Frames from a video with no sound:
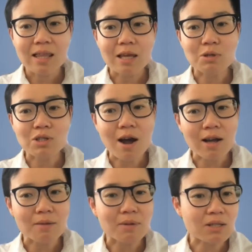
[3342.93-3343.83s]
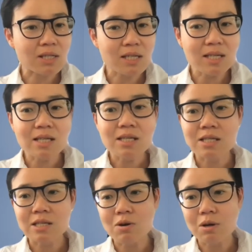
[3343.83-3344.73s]
They were talking about tea,
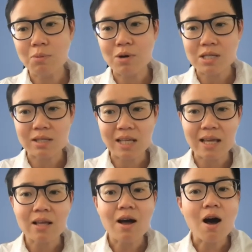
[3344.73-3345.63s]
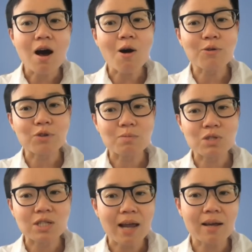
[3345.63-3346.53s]
silk, porcelain, all from
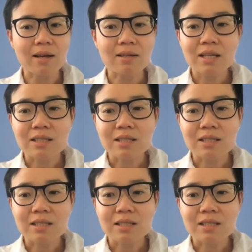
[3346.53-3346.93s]
China.